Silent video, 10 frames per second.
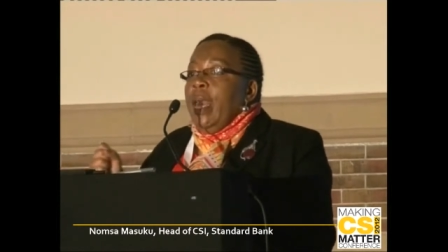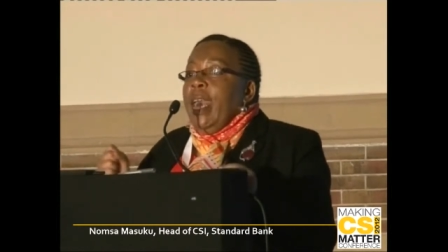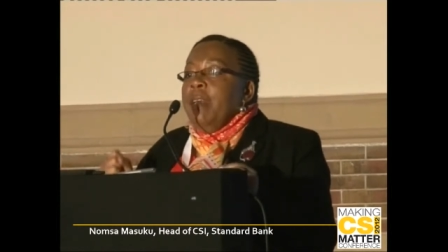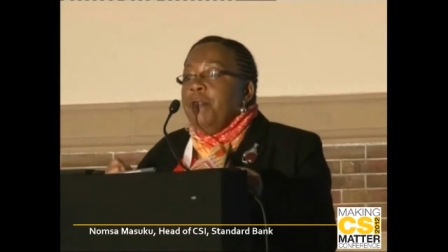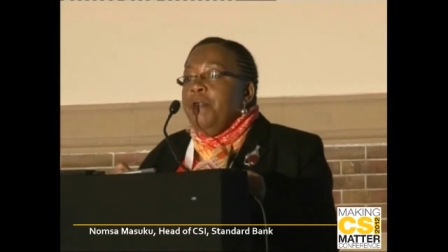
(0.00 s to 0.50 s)

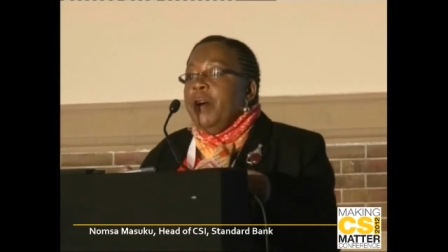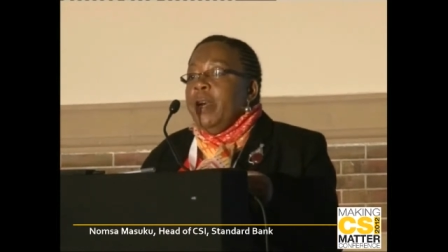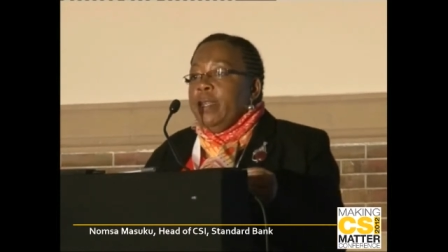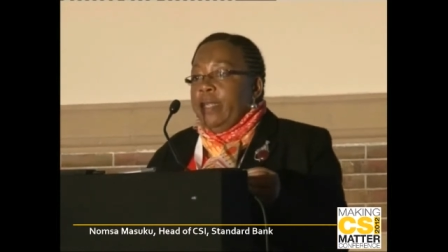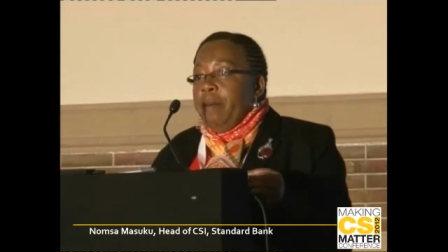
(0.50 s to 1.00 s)
If,
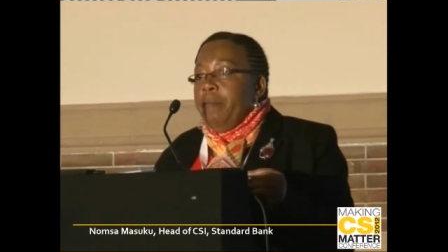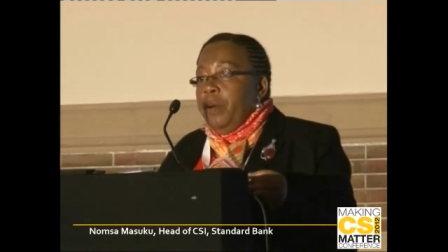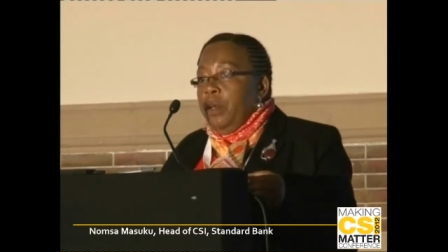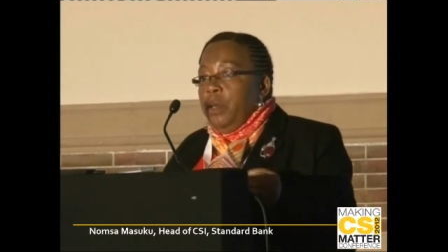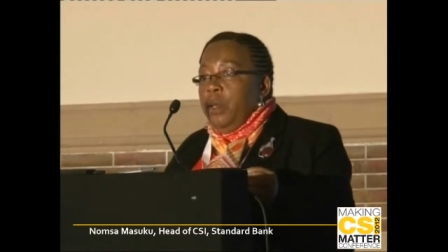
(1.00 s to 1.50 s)
for
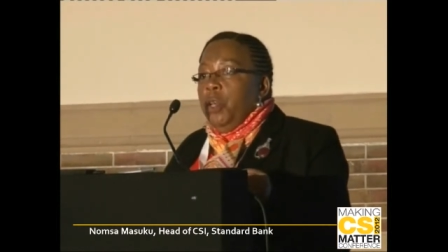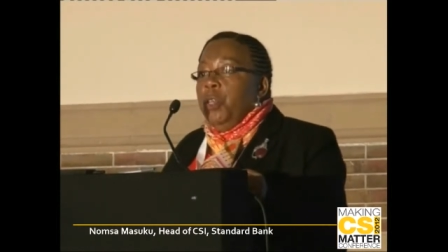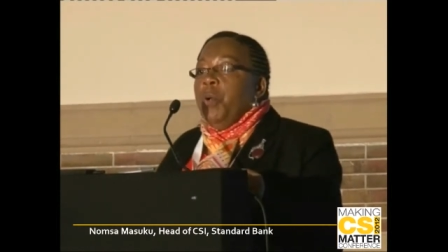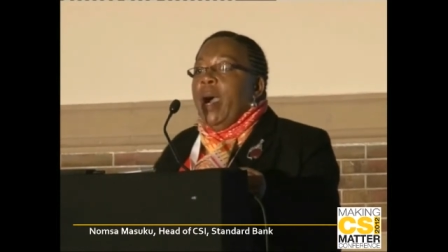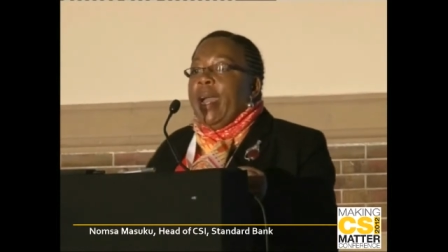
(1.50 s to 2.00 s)
example,
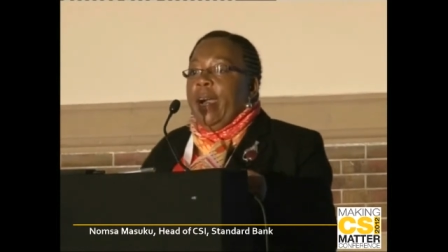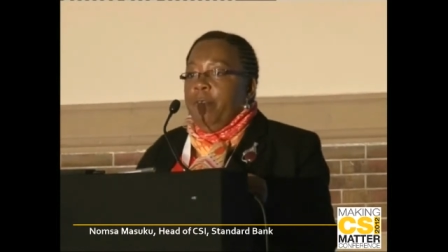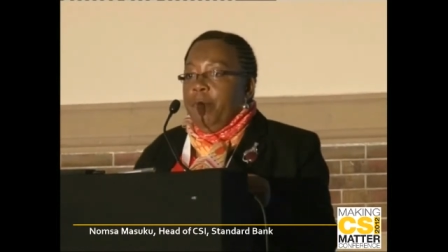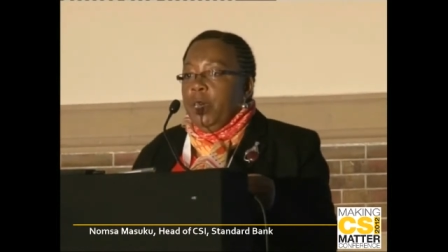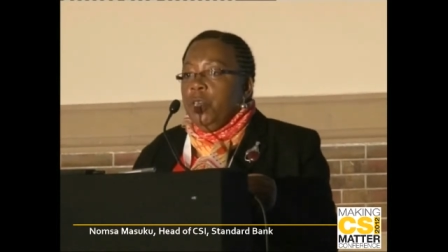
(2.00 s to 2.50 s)
you are
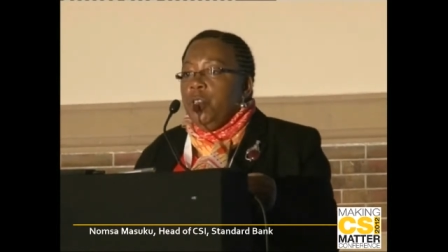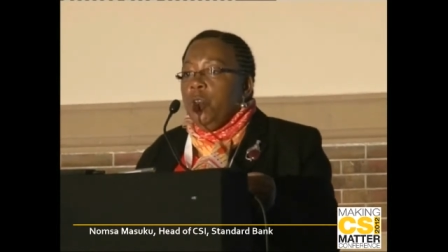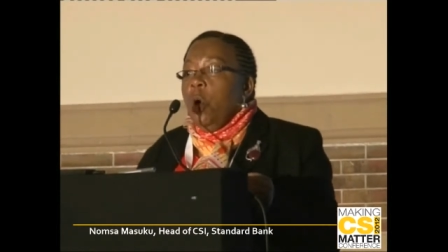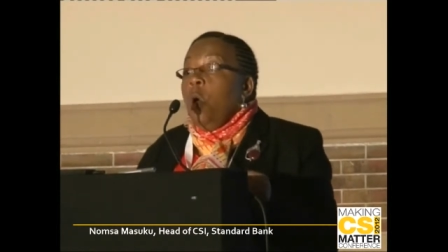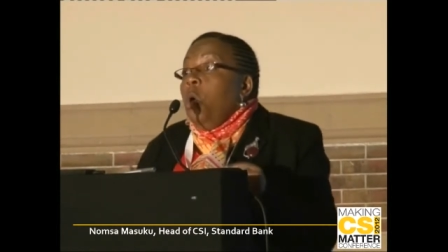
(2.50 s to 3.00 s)

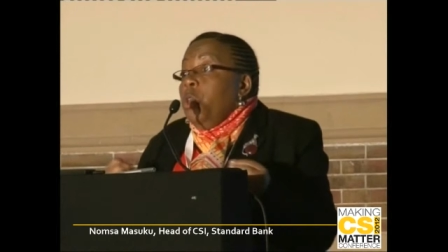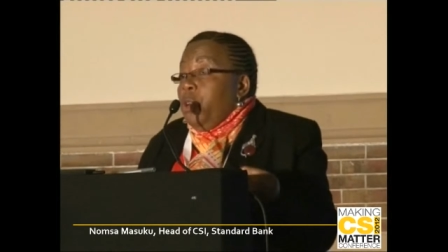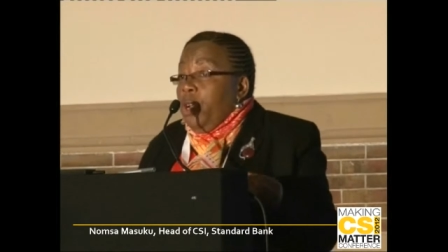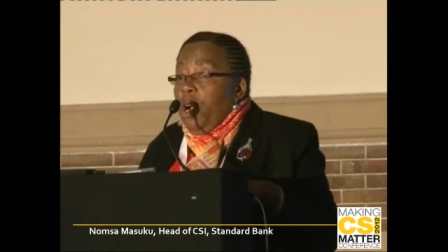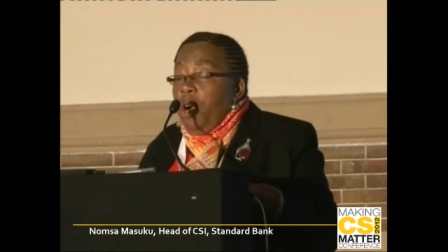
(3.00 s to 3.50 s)
government, or
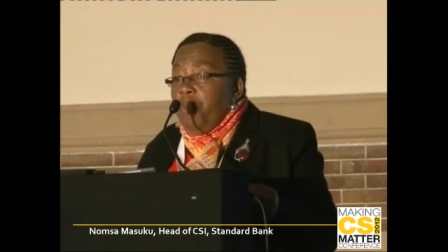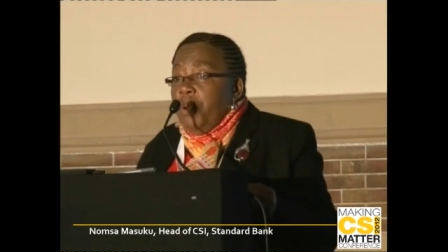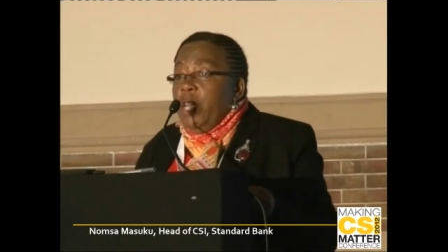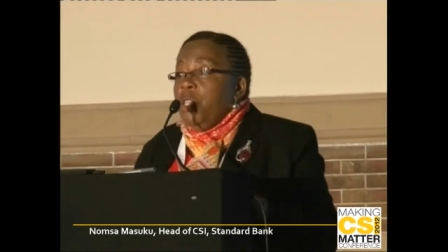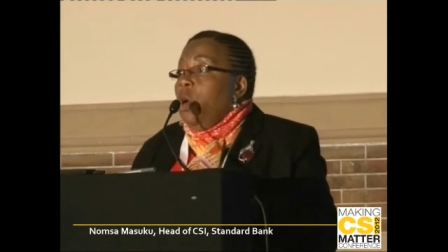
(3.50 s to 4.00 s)
you're a
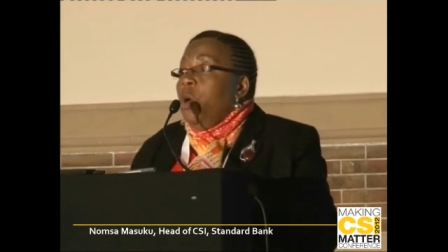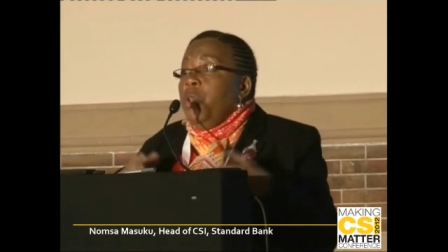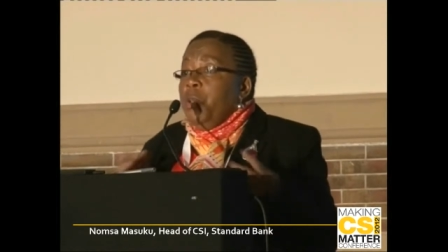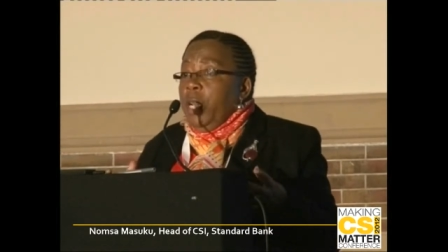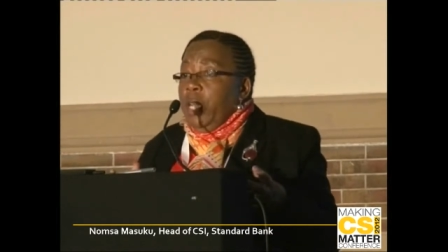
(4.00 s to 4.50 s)
corporate, or
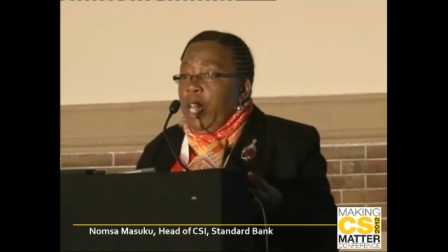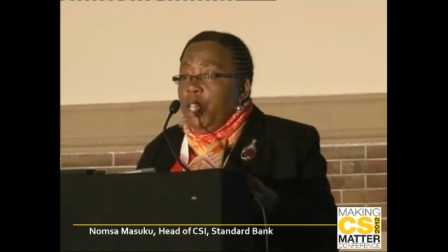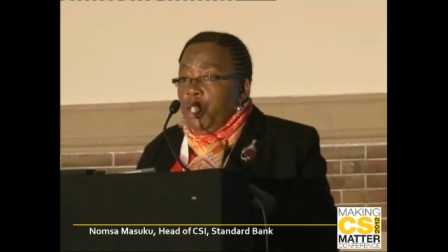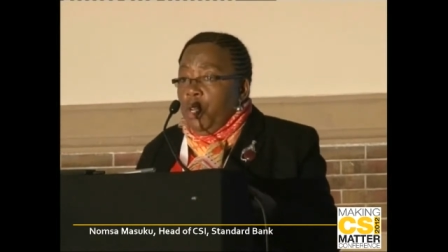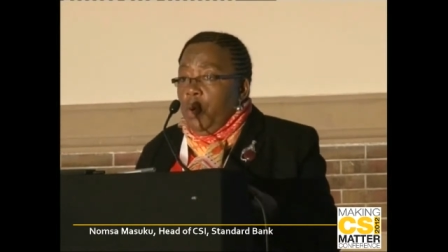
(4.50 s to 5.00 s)
you're an
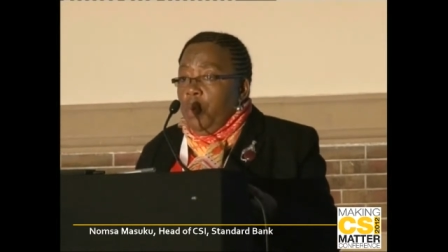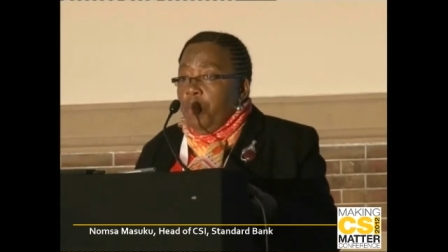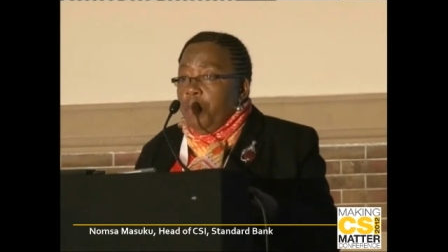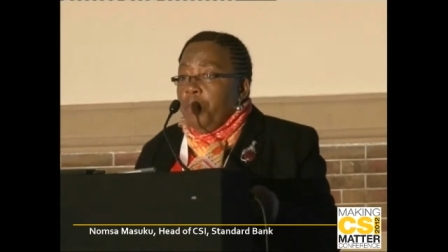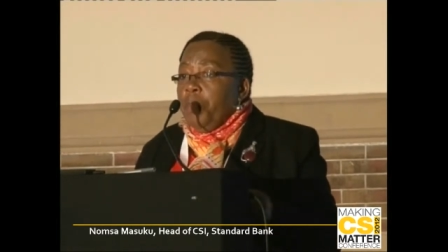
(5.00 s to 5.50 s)
NGO,
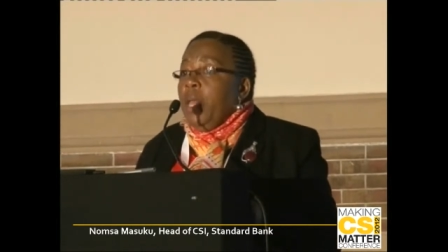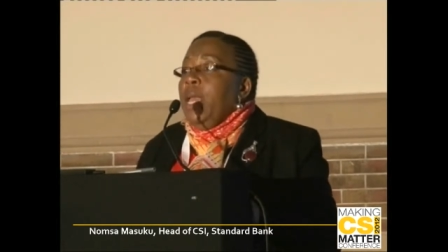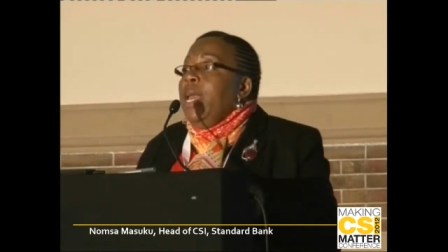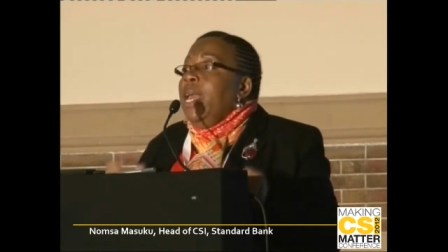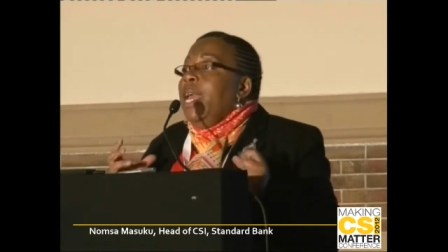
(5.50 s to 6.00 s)

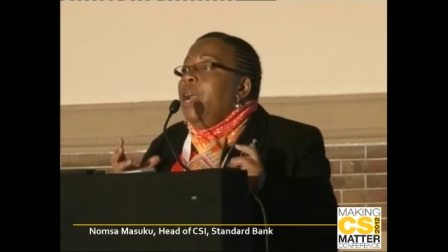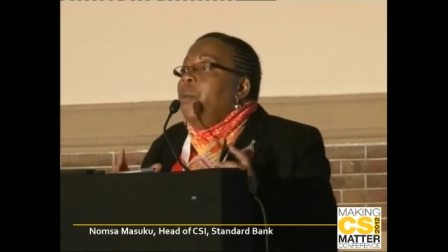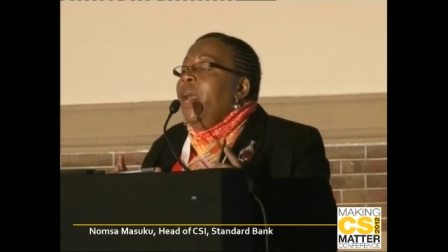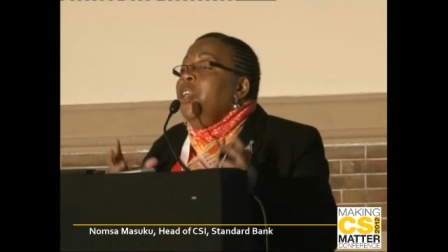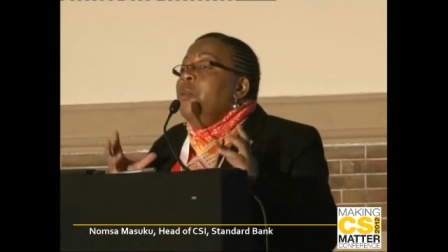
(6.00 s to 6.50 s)

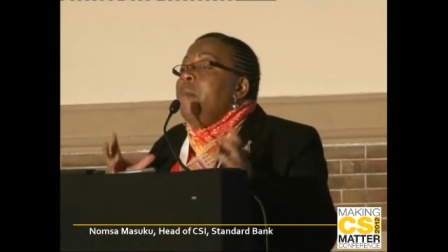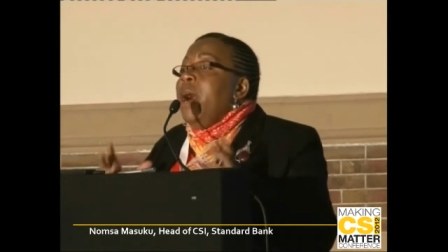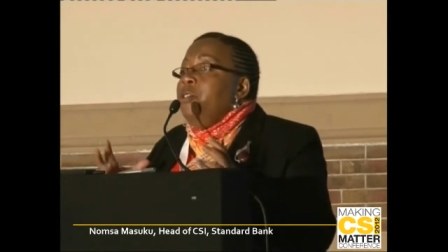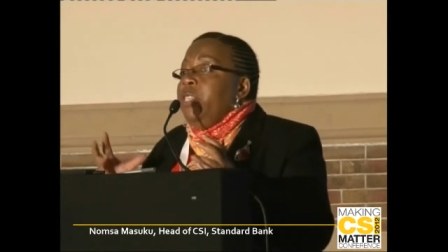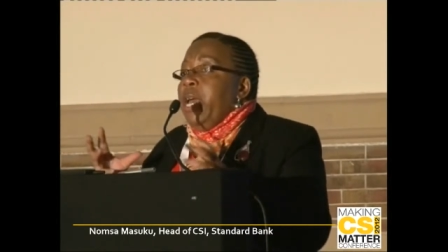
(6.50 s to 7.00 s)
when you
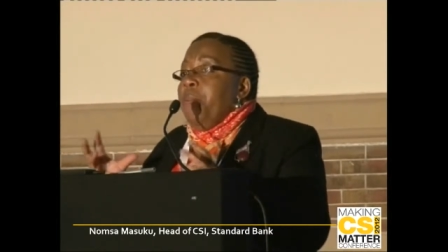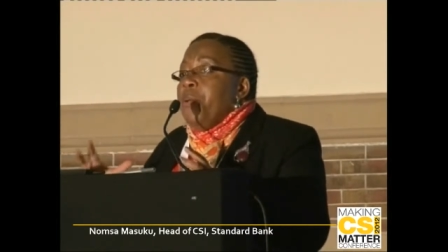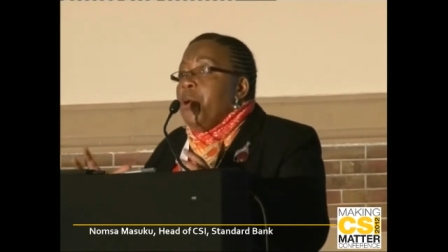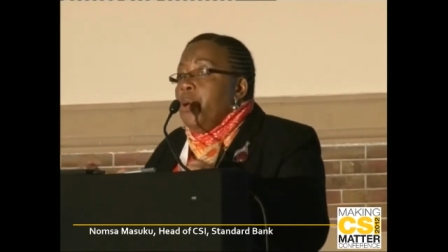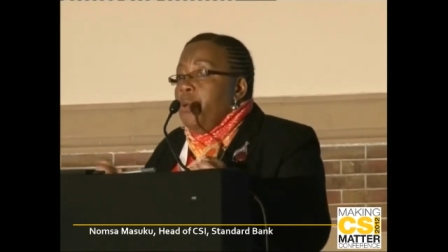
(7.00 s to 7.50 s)
mount a
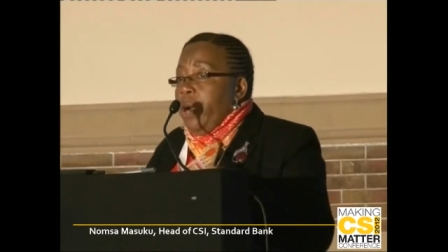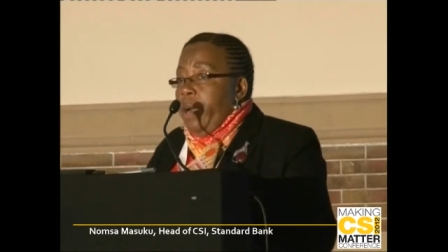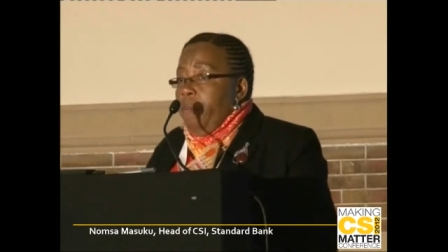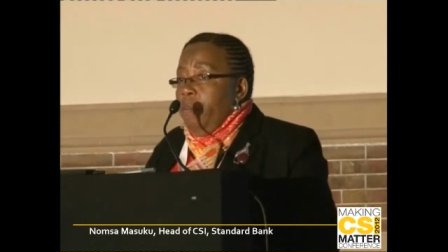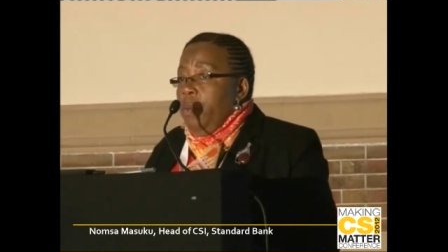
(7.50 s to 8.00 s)

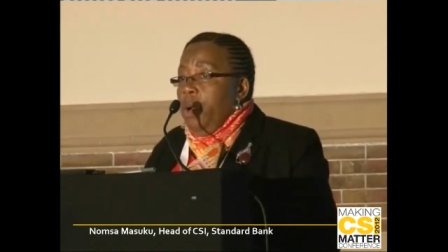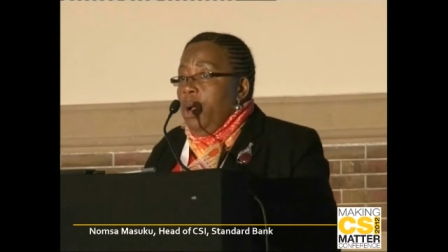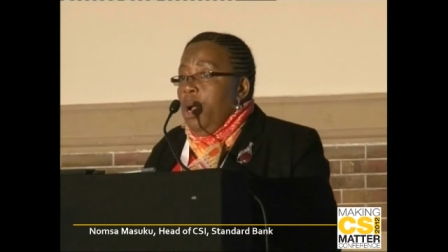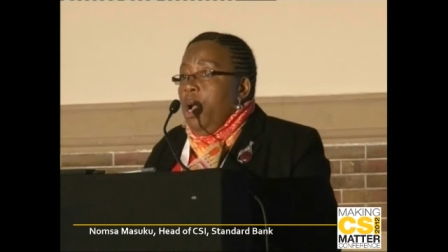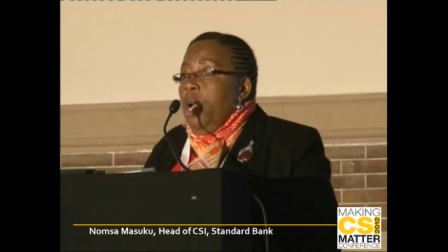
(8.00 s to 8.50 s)
program
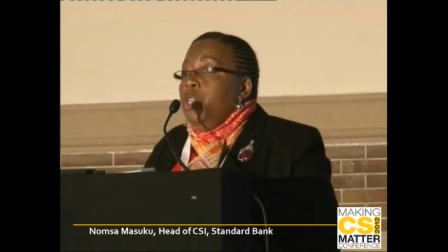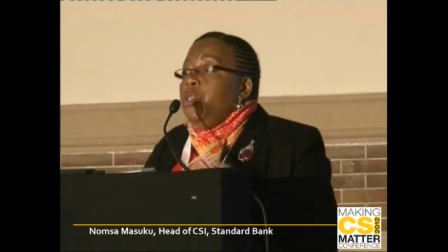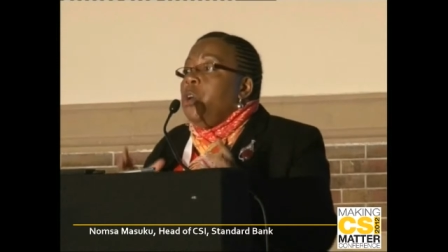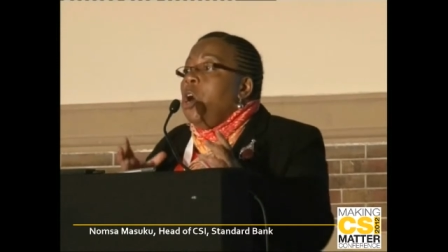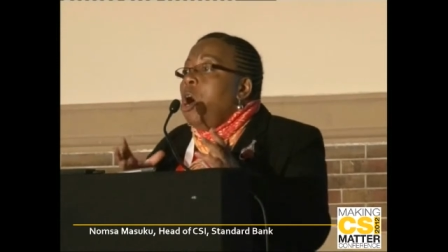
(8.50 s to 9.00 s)

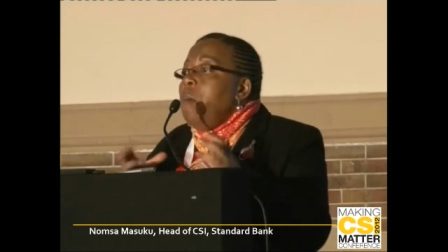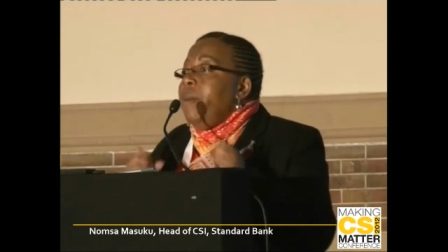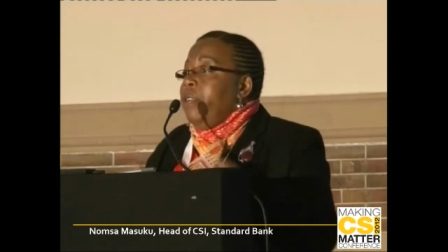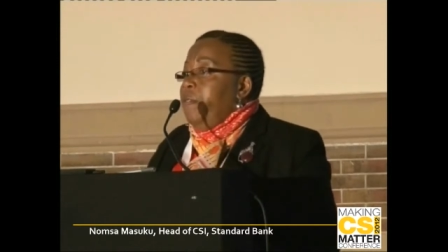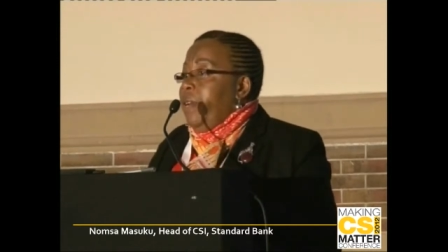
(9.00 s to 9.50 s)
to
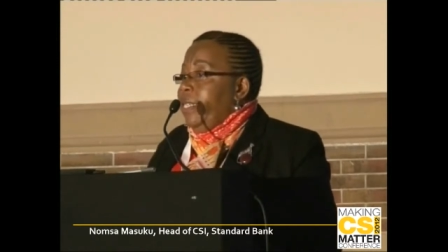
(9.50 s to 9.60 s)
combat, for